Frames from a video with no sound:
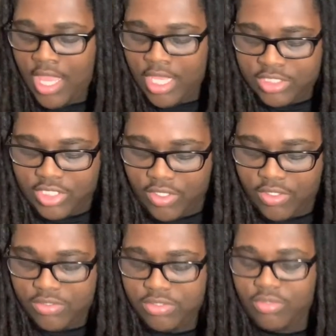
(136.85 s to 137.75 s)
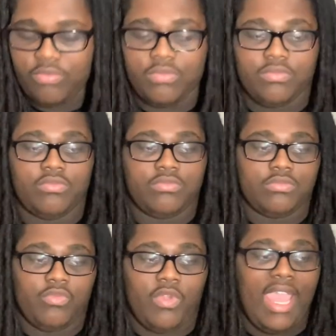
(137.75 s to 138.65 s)
So,
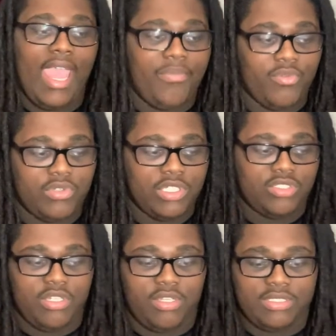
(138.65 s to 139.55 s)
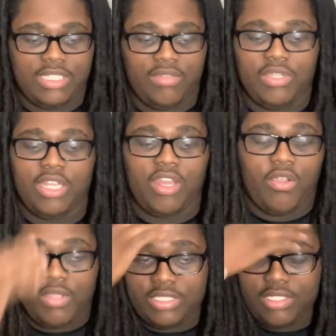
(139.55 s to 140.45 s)
what happened was, you know what I'm saying, we had
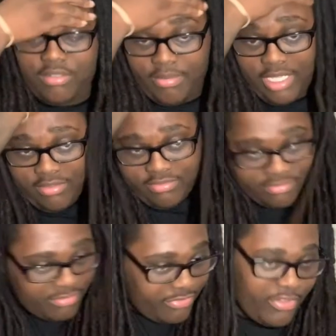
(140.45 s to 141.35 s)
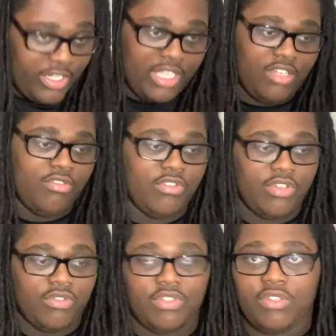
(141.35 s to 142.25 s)
always talked about freaking
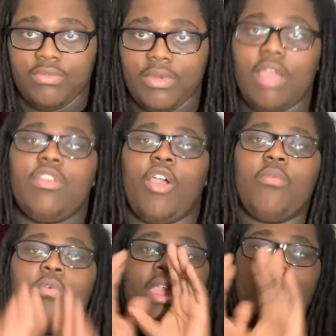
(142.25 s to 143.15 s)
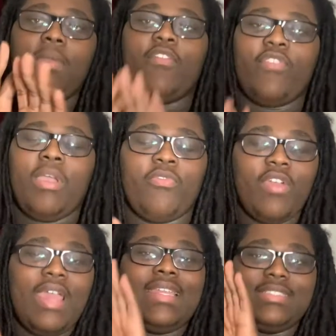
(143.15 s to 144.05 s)
do-do-do-do-do. Oh, no, wait. Matter of fact,
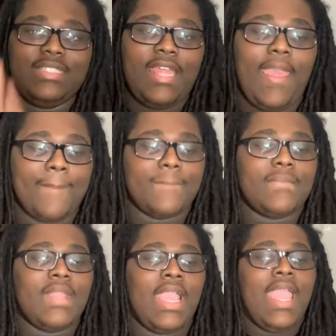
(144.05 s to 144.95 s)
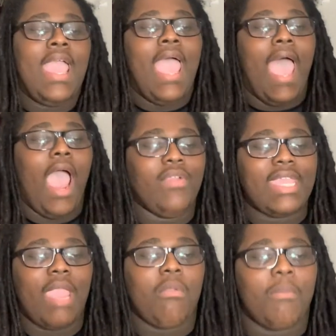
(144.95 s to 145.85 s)
before I get into that, how it
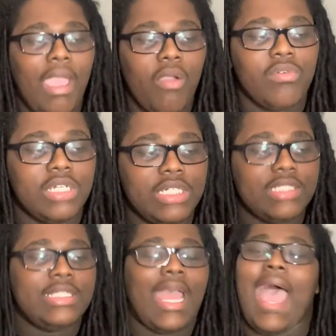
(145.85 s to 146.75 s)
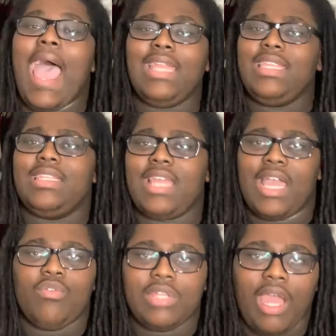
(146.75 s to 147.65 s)
came about was, back then,
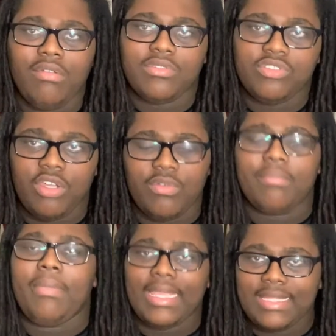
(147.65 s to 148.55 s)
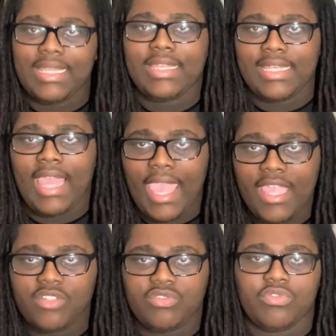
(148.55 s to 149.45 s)
that
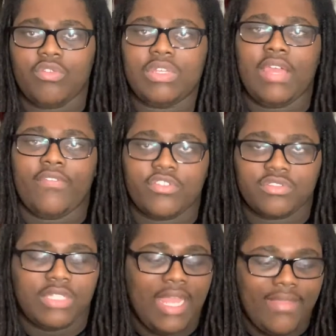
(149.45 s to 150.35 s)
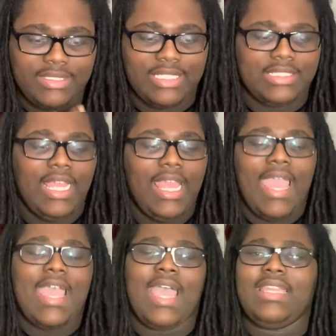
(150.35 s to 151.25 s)
age, you know, when I first started having sex,
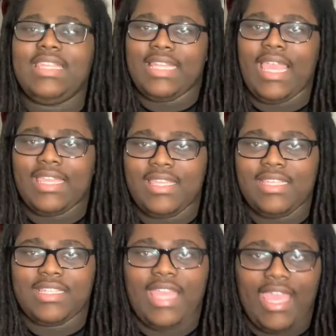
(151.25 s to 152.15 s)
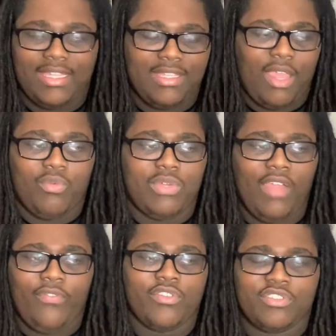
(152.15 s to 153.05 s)
I didn't like eating cat. Like, when
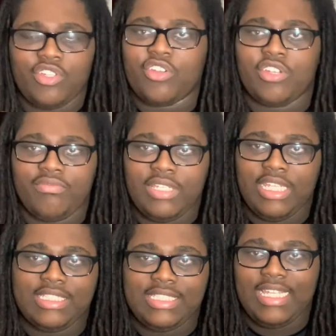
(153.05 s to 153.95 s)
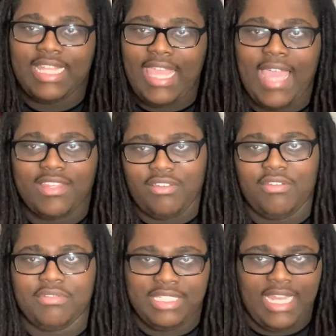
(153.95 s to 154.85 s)
I first heard of niggas eating cat, I thought
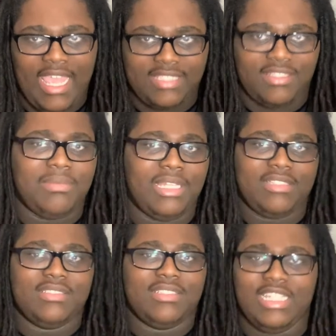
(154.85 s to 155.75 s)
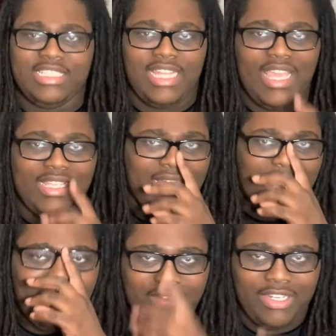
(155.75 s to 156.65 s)
it was nasty. I'm like, ugh, that's nasty. Like,
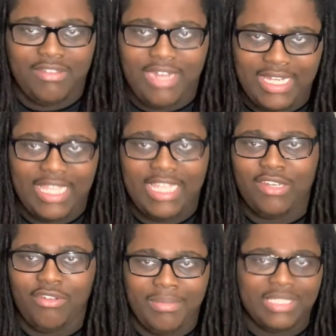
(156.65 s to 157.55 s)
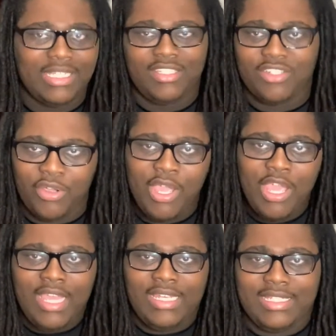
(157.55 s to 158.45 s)
I ain't finna go down there and eat no bitch. You know,
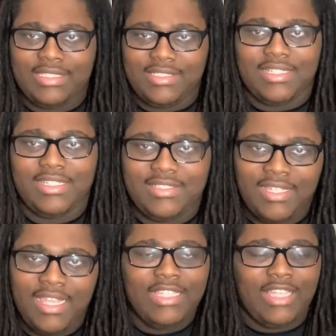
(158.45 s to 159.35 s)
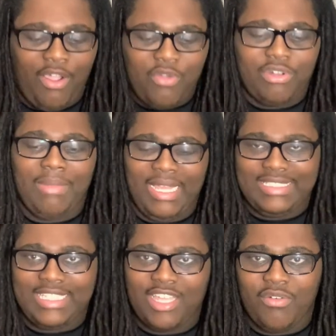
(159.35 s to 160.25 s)
the holder
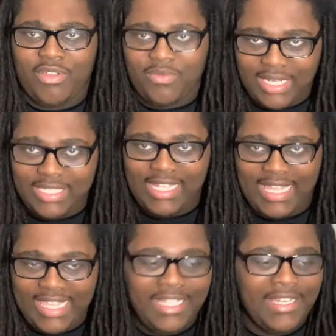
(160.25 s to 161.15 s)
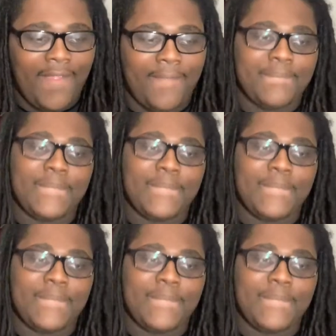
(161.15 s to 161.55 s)
might go in, whatever, like, eating that.